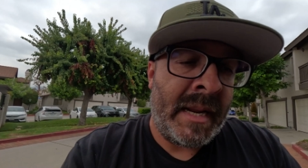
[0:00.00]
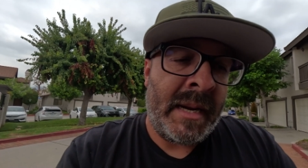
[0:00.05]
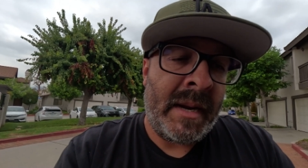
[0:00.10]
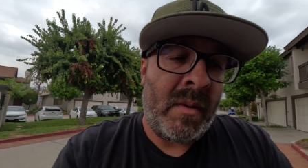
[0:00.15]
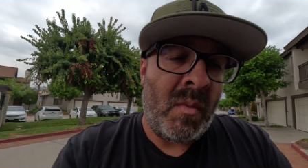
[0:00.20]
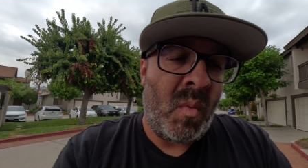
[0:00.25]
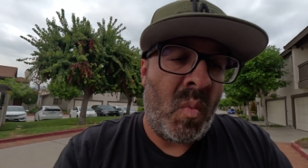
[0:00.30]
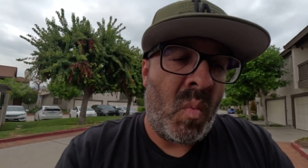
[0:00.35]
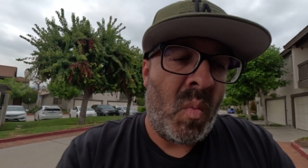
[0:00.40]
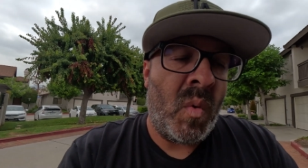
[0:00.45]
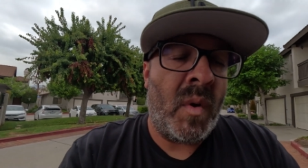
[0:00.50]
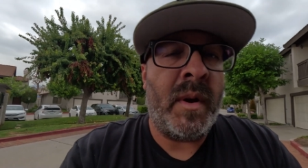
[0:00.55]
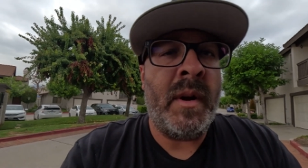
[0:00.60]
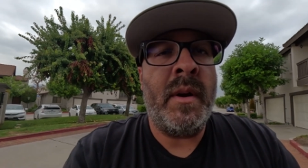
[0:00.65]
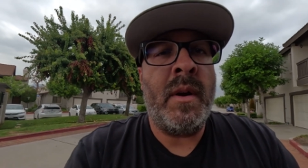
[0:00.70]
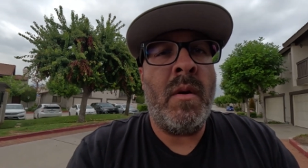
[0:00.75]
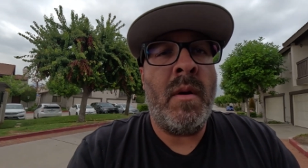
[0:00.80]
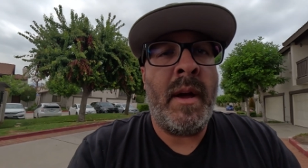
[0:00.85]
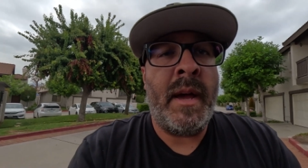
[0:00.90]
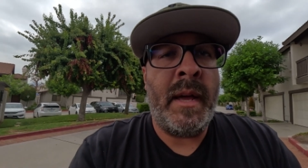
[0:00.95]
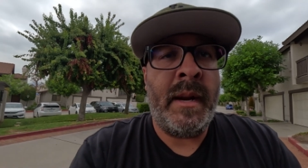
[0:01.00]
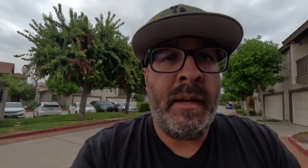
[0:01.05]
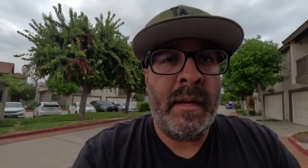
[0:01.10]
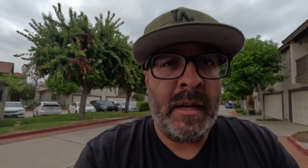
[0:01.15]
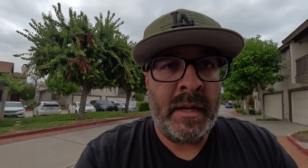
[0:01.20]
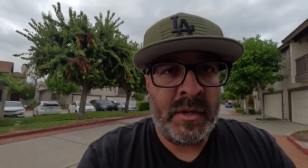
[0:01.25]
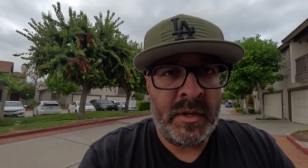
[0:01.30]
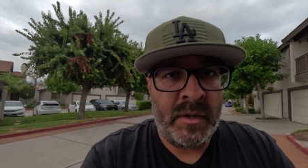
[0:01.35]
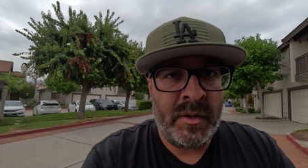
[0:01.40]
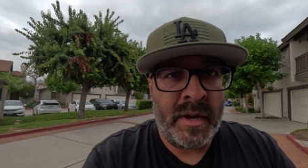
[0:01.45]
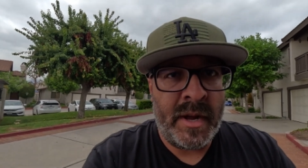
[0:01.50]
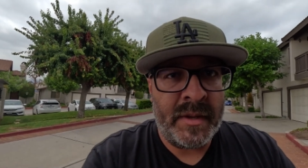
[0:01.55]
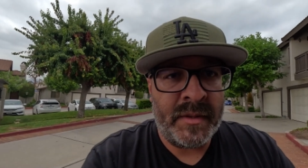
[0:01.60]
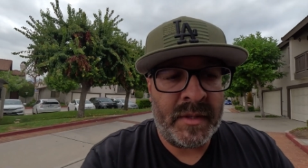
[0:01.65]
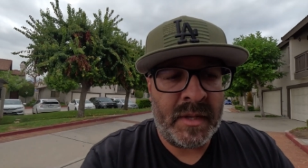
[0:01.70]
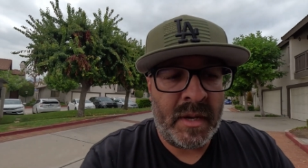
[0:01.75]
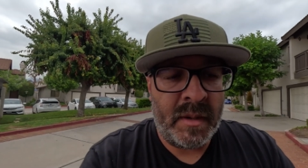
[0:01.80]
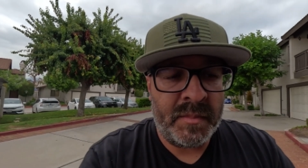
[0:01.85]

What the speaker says: we're gonna go ahead and get you guys set up too.